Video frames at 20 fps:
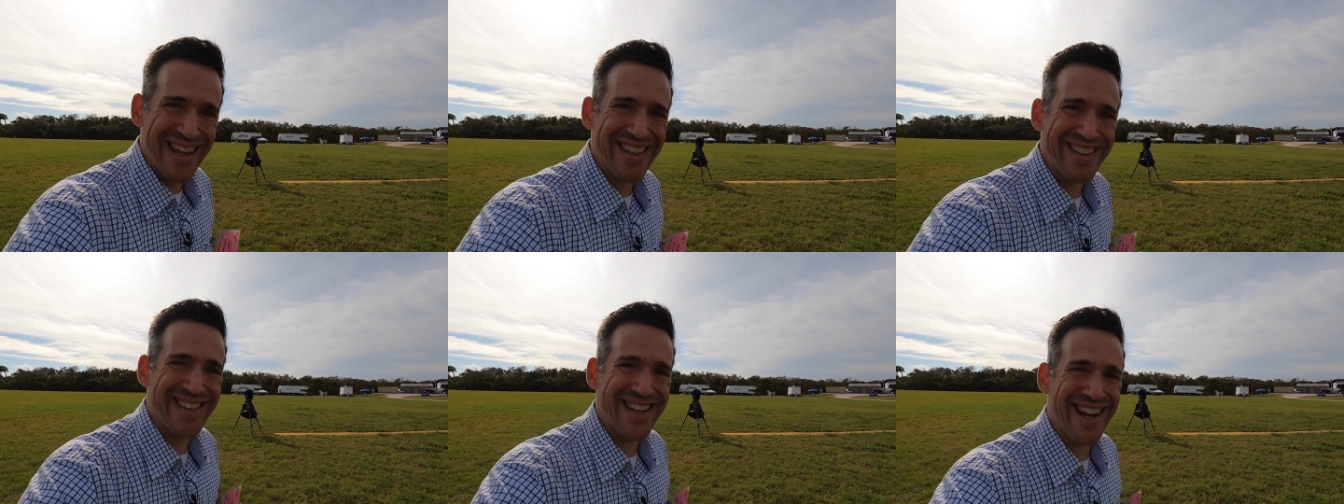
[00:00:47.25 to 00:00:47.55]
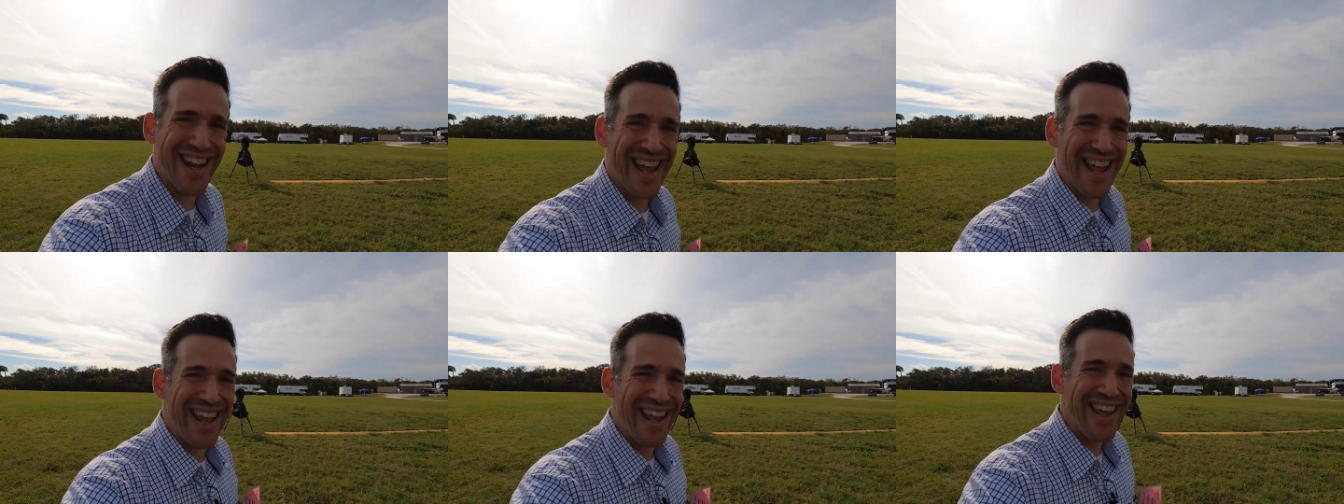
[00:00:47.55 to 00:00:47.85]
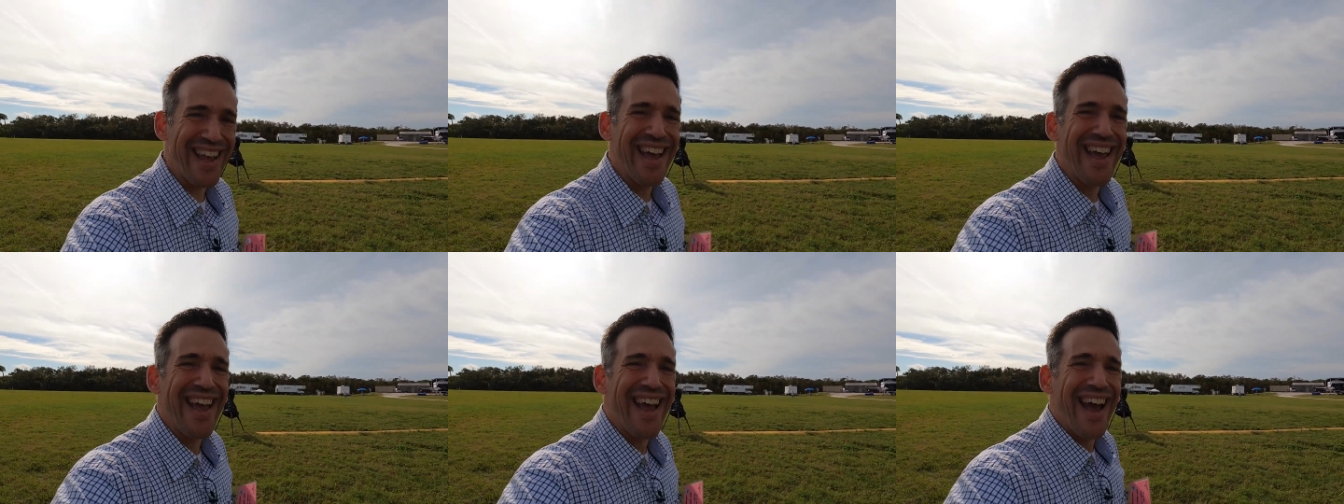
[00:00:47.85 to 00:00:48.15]
today.
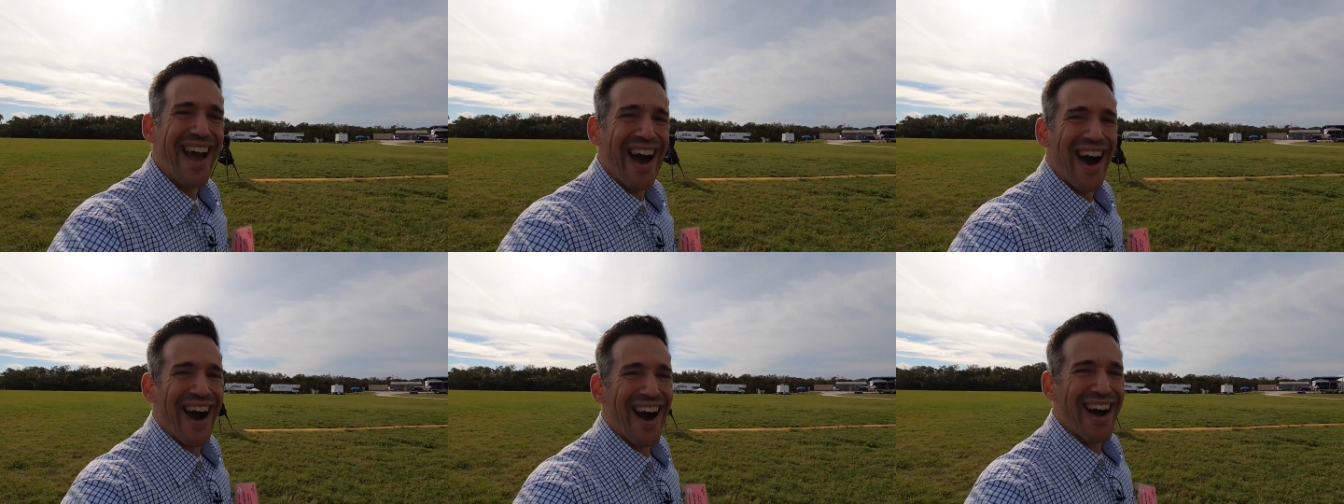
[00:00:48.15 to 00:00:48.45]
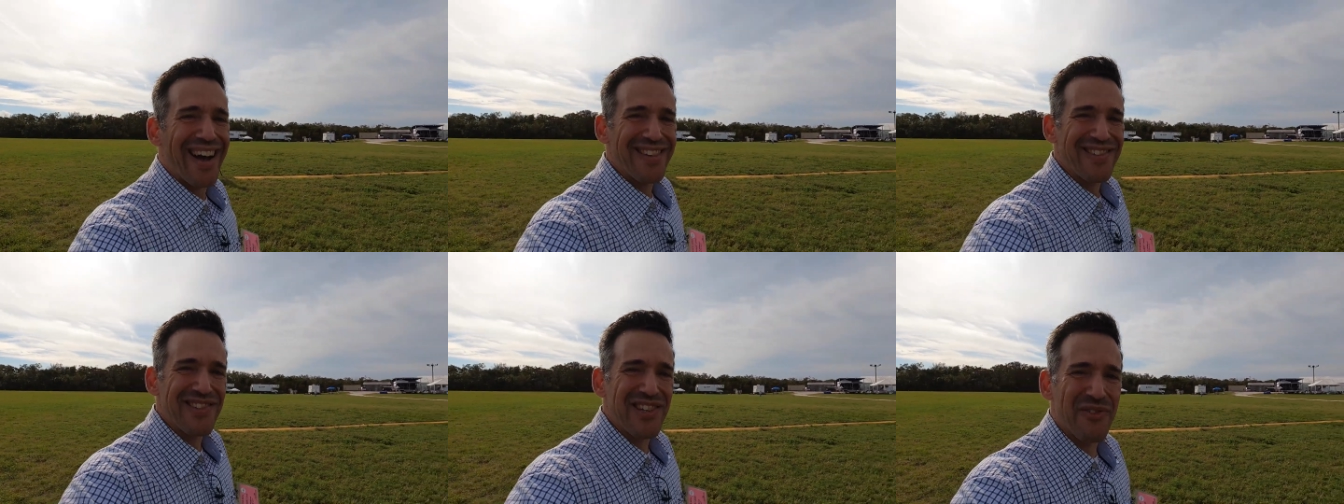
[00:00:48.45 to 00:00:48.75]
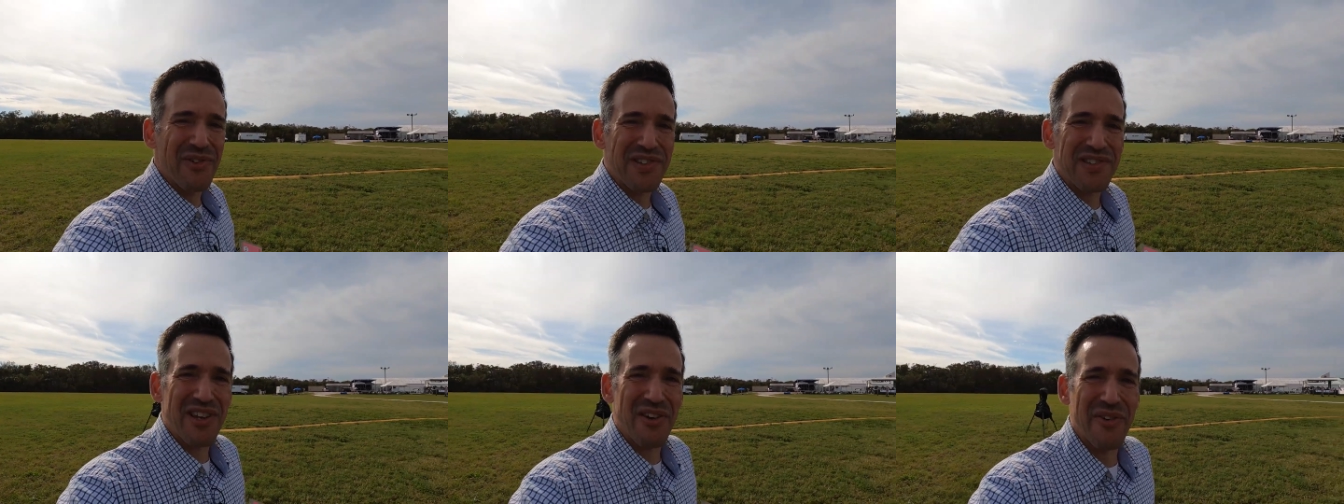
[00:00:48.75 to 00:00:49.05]
So
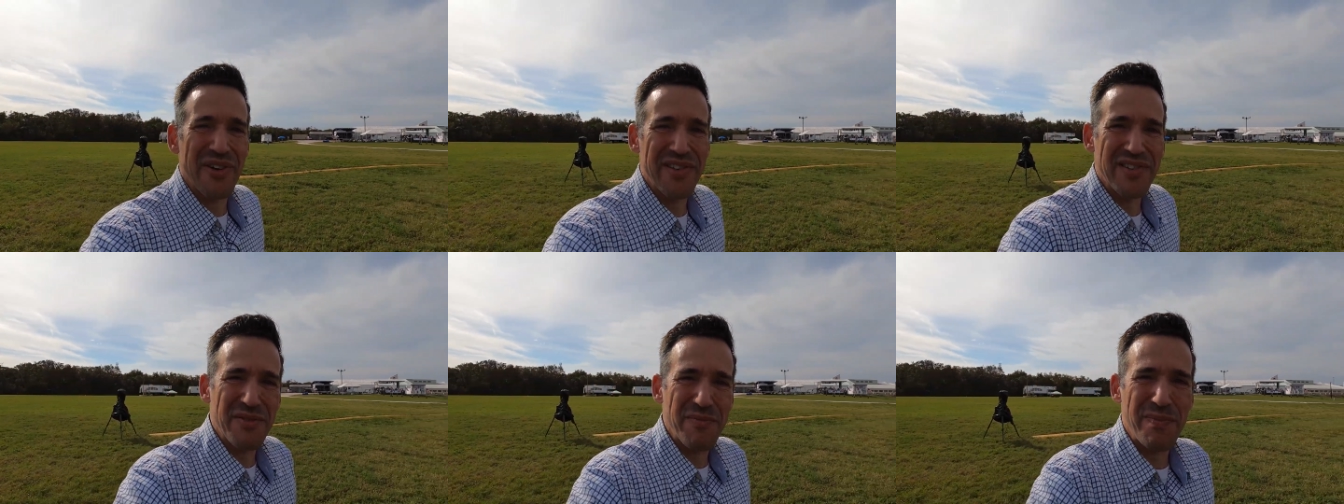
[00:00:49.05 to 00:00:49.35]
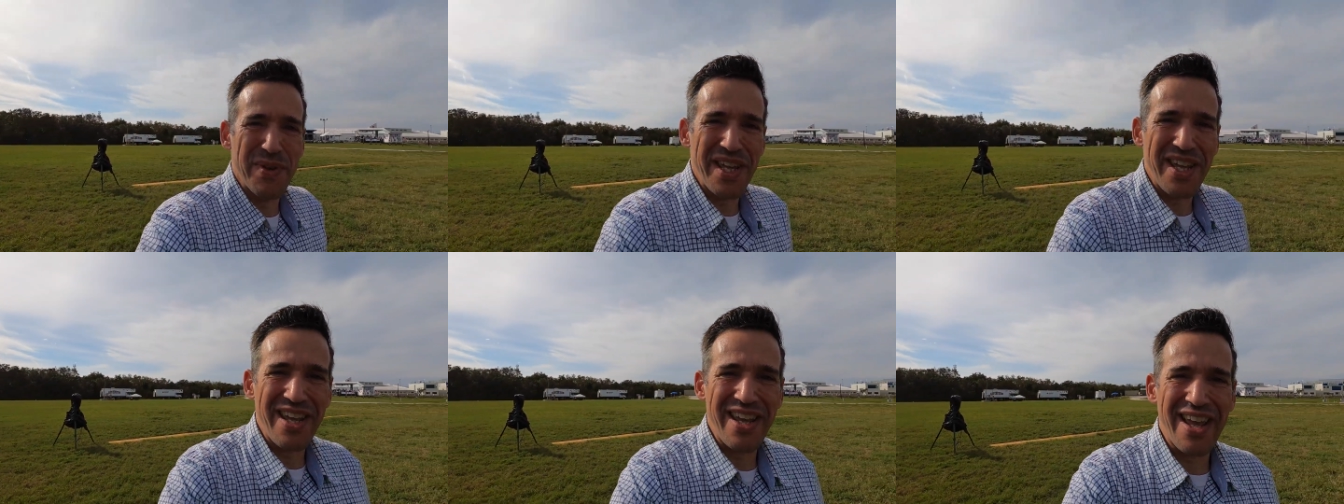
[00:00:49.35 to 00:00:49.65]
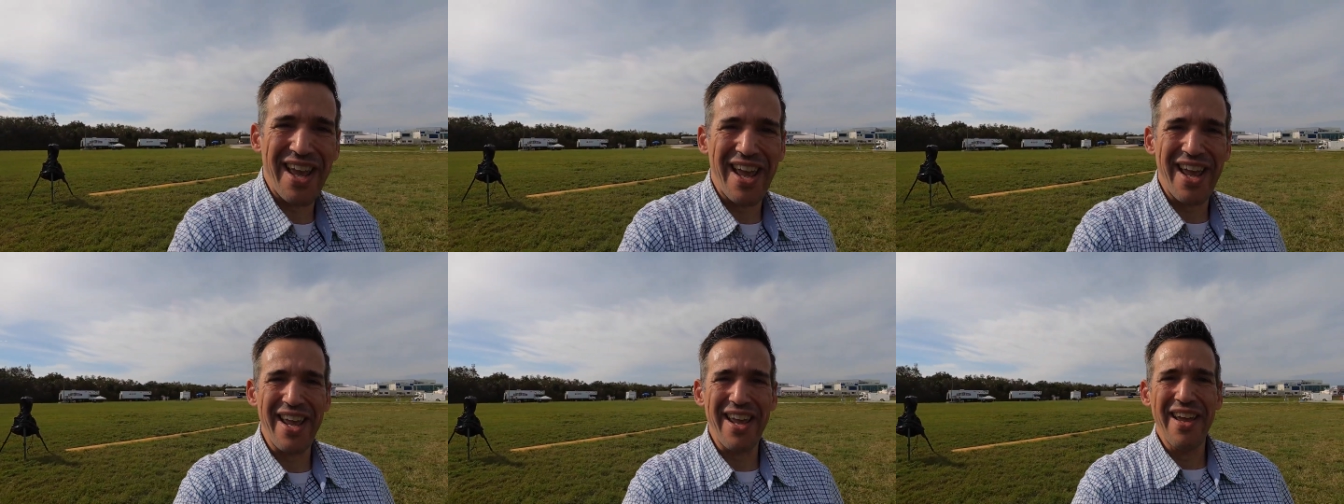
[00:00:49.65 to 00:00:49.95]
it's going to be
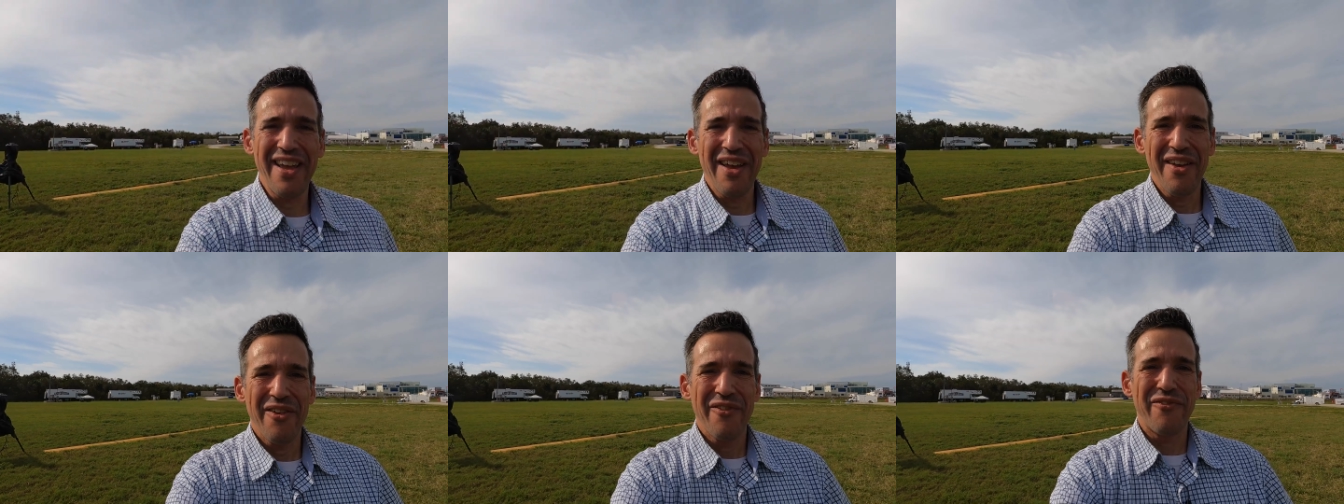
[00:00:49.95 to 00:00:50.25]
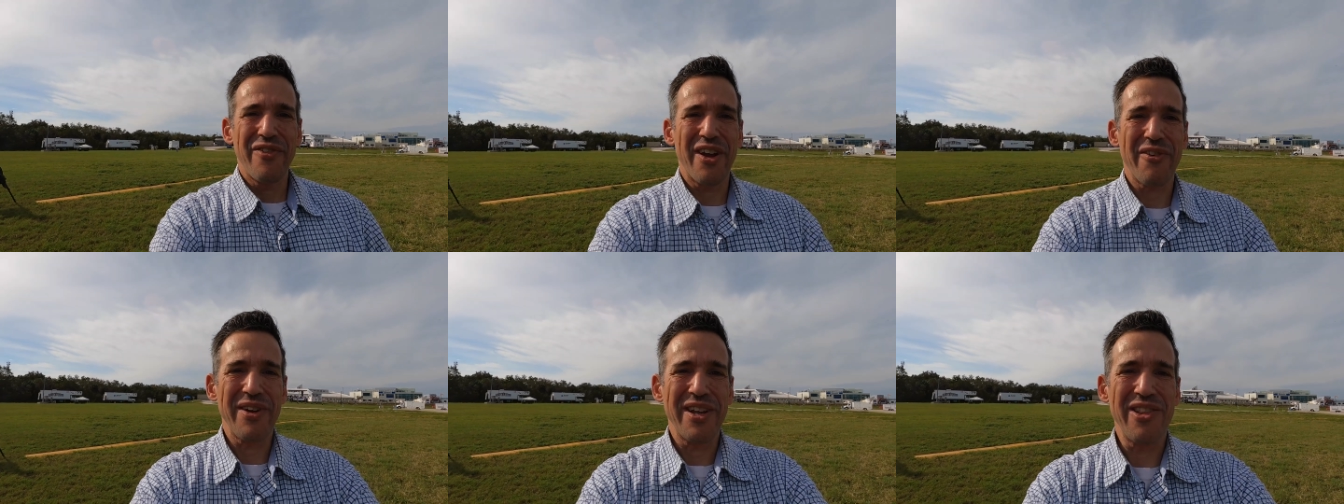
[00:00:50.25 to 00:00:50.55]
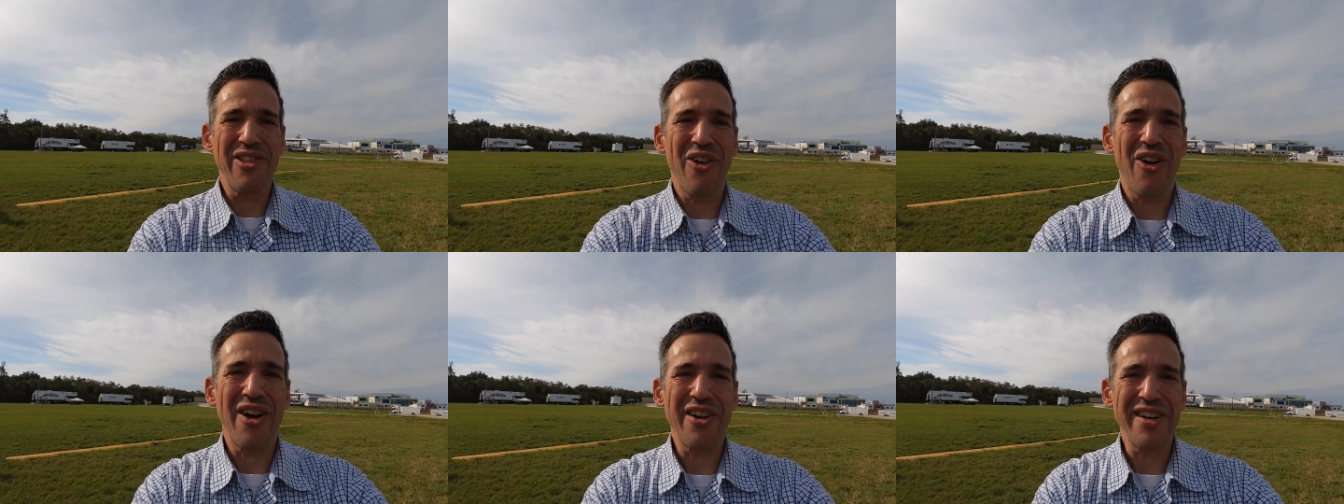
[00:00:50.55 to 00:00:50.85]
a very
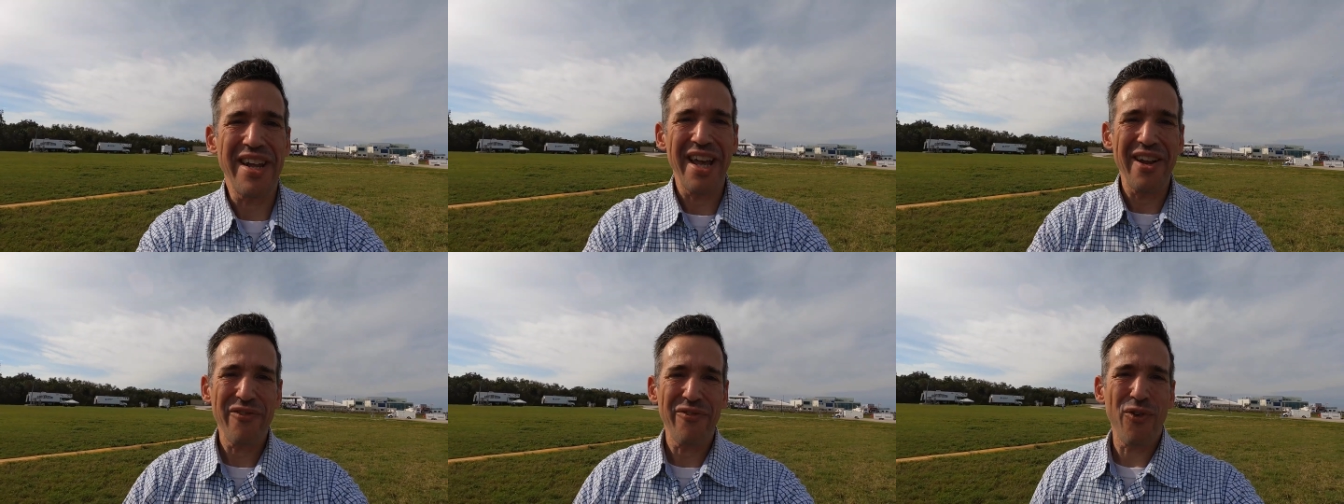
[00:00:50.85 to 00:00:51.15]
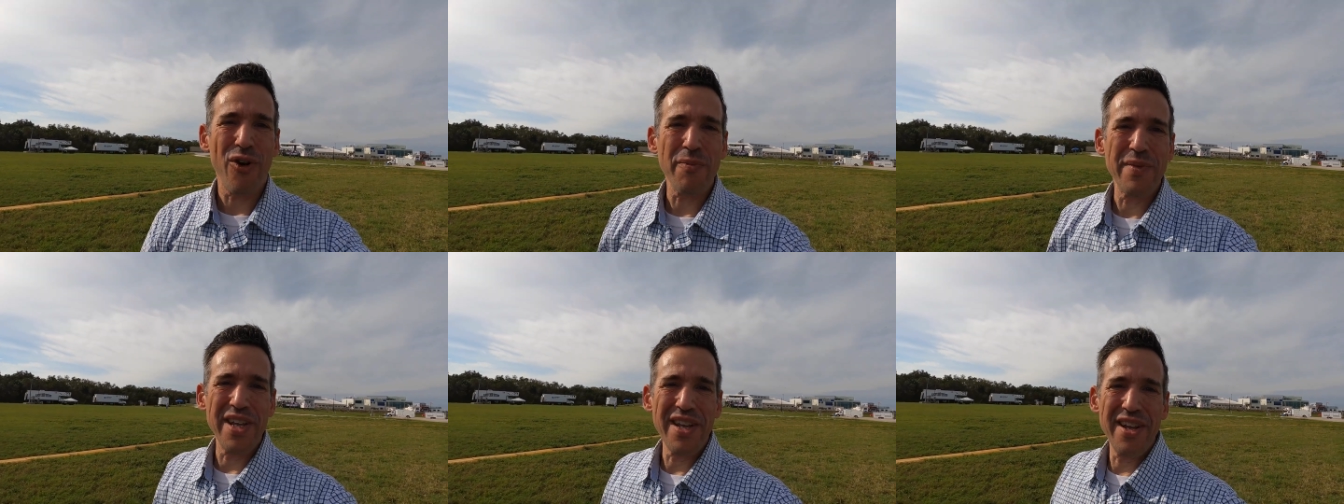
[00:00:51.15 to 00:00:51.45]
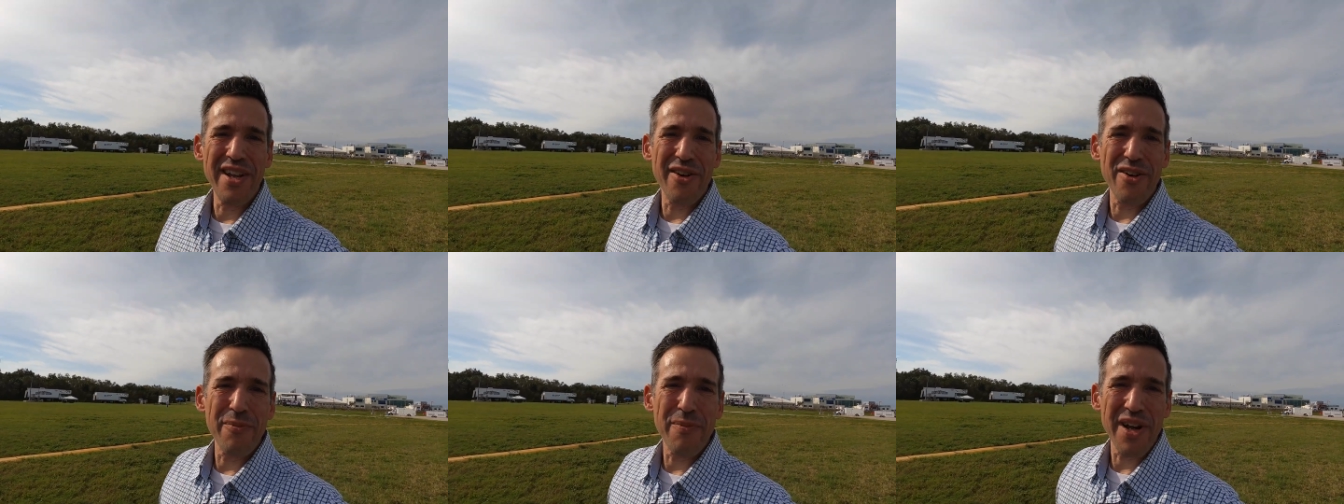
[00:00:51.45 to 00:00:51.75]
long night for me here,